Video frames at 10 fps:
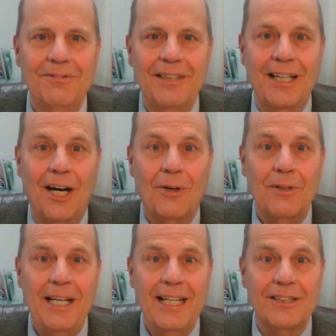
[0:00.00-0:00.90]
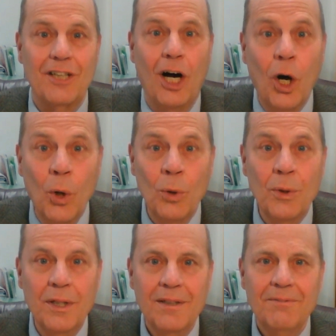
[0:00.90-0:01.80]
you know, his
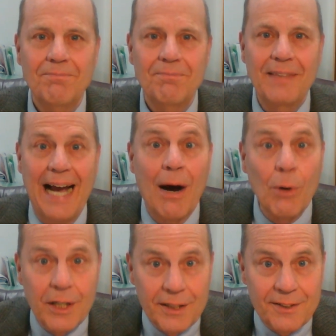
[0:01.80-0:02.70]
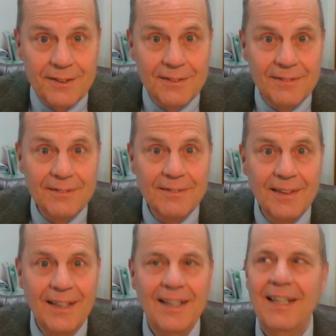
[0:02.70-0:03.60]
own cowardice
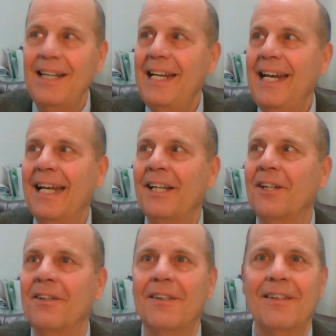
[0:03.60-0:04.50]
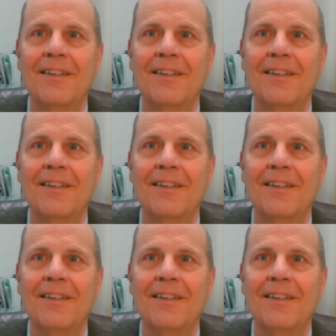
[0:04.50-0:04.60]
in